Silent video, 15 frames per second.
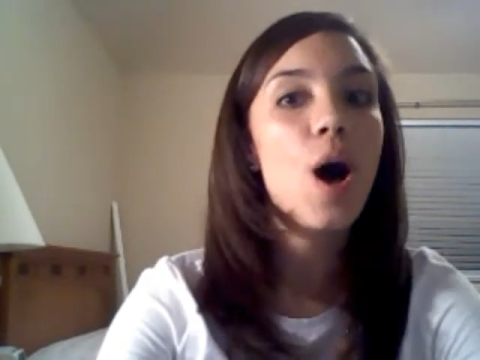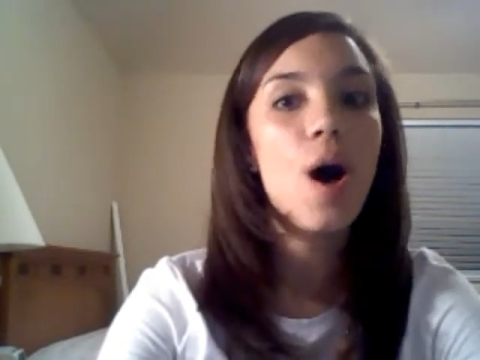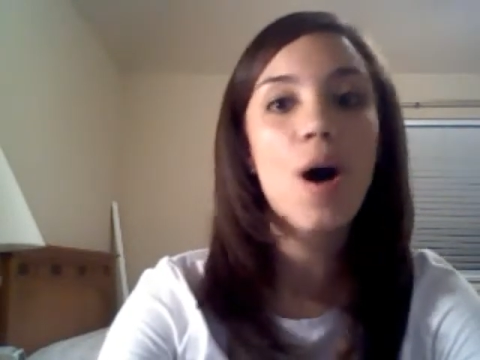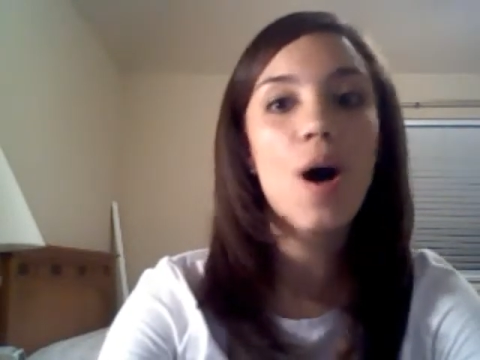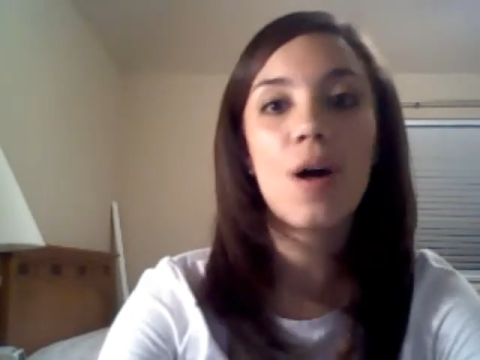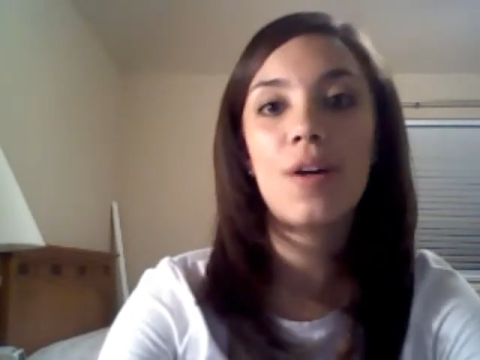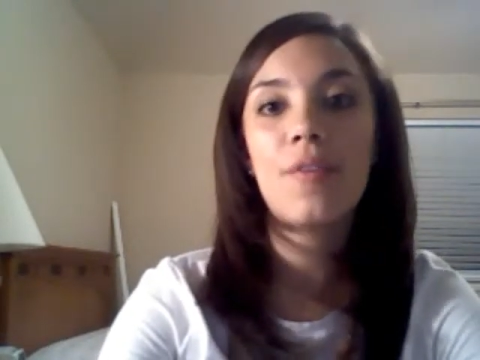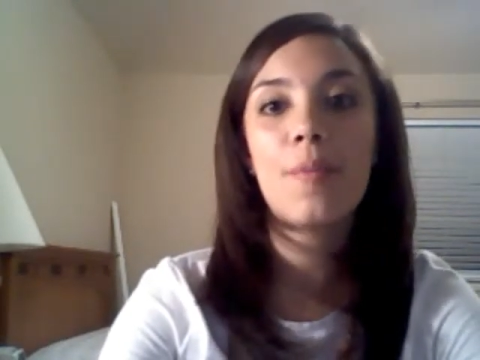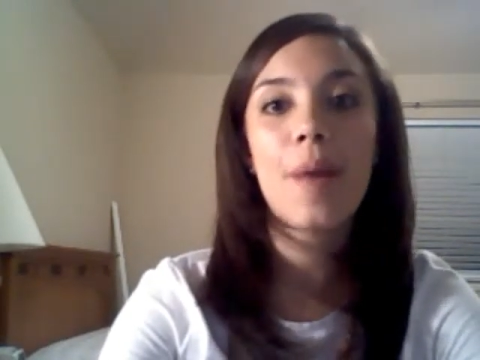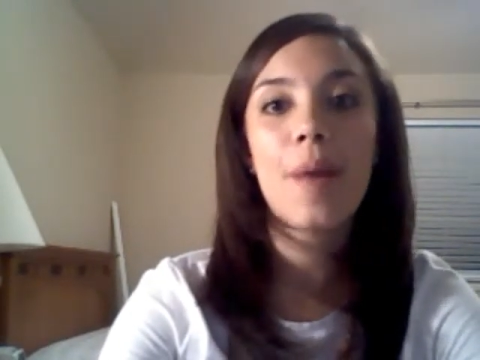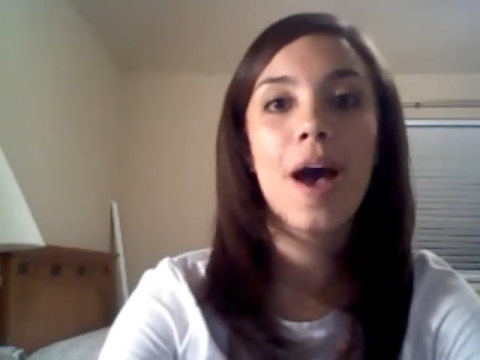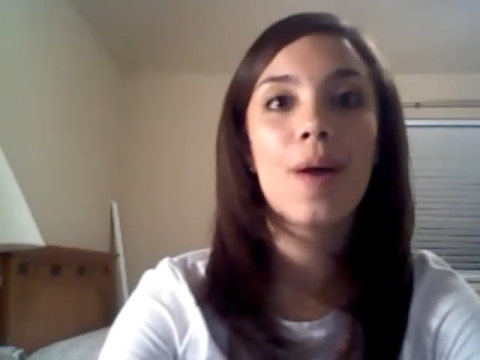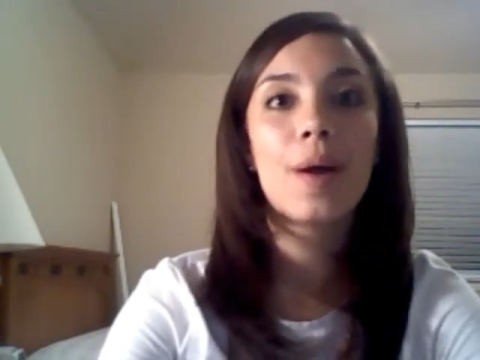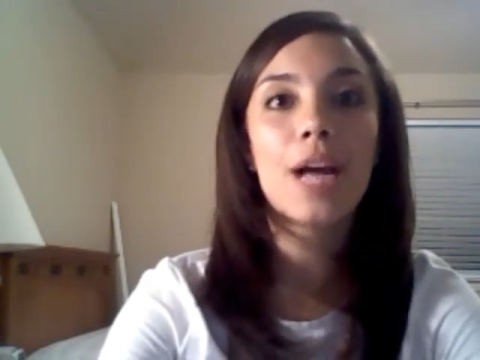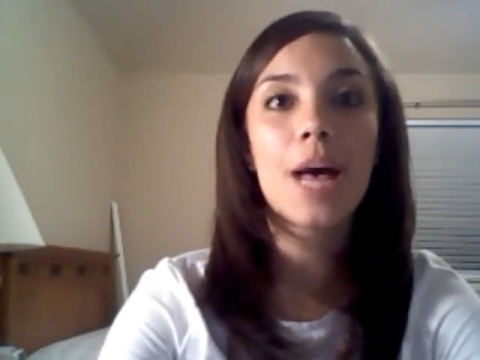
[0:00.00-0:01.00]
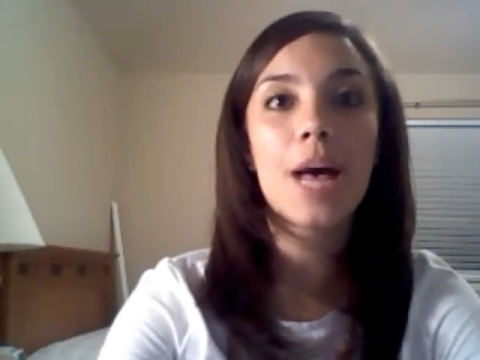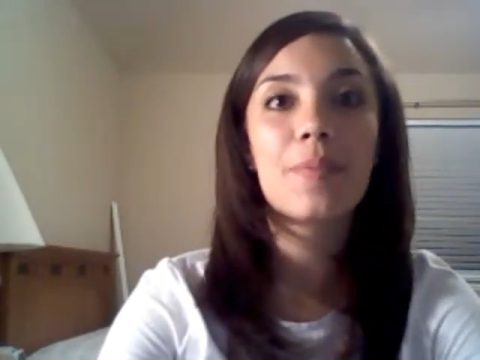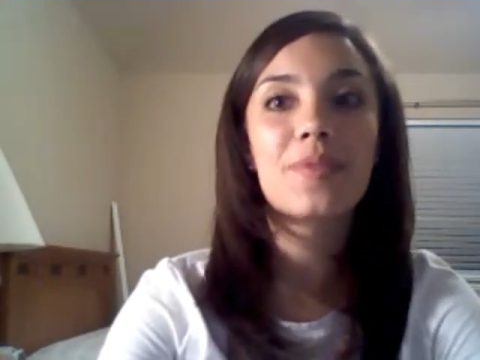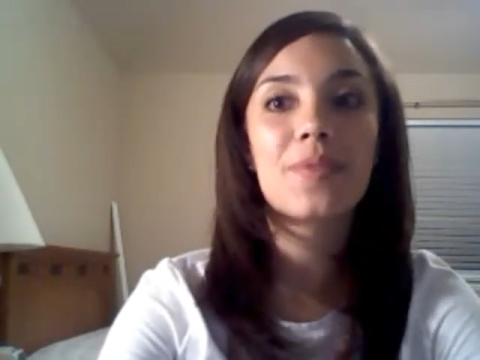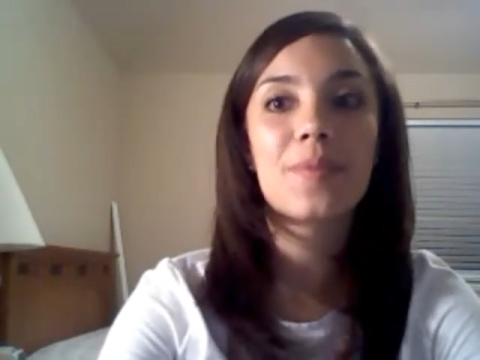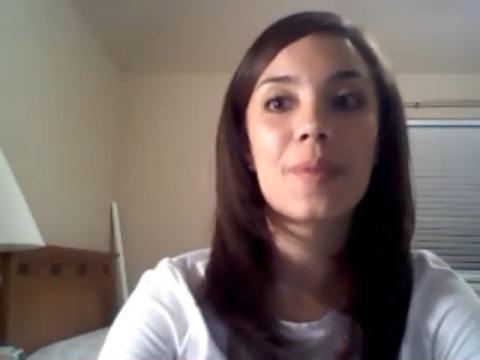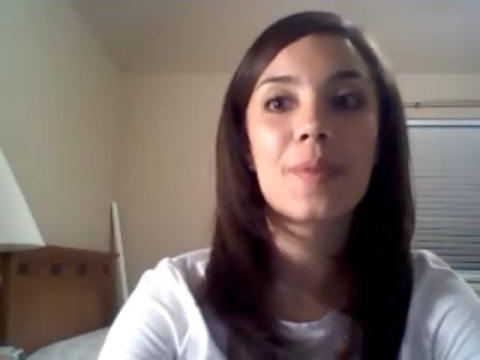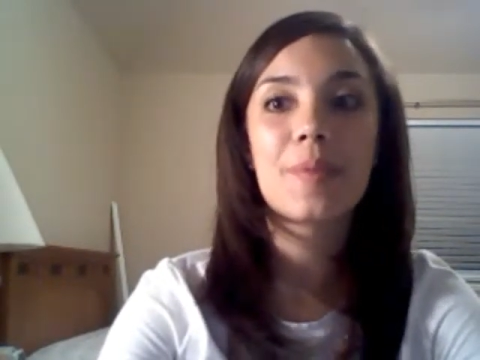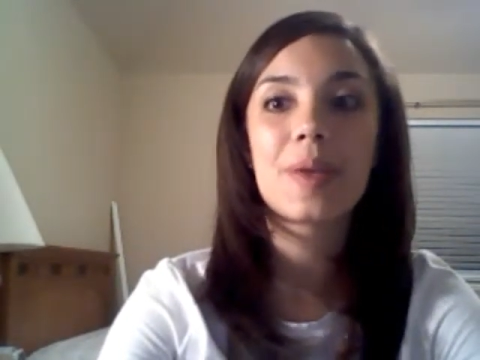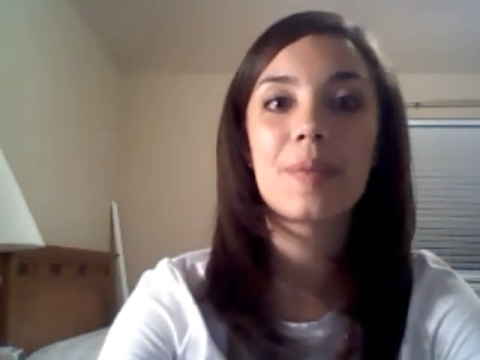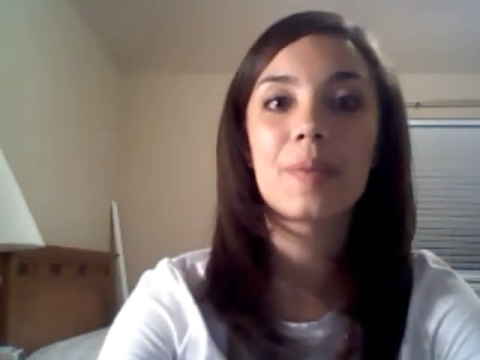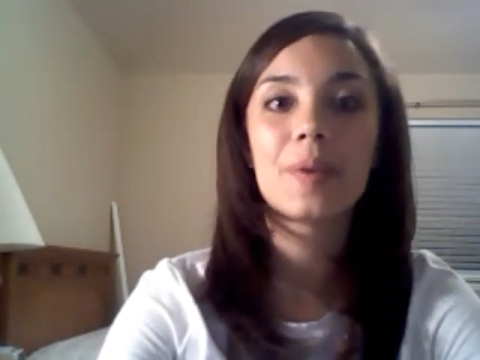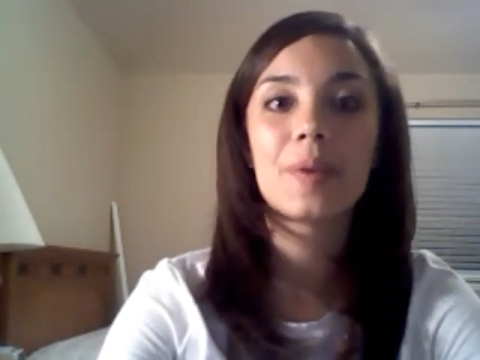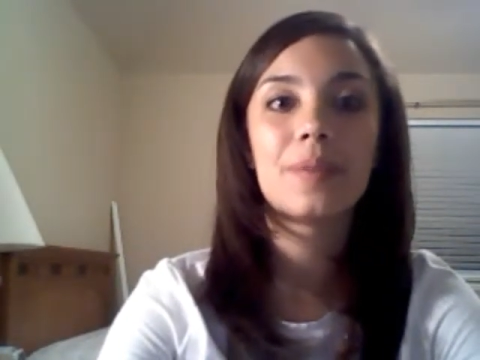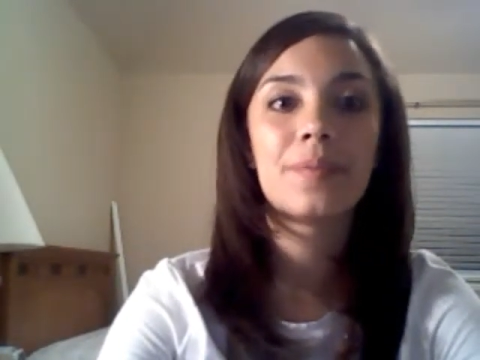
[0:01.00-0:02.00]
all the power comes from the
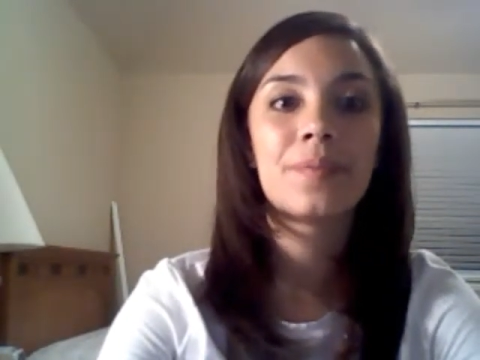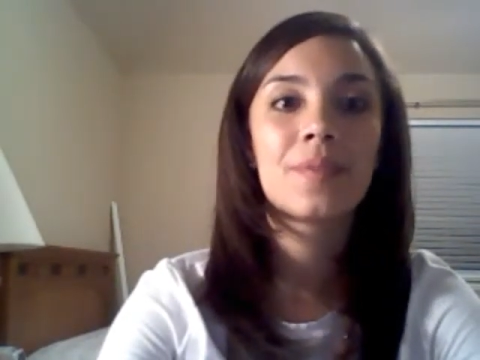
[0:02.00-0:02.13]
people.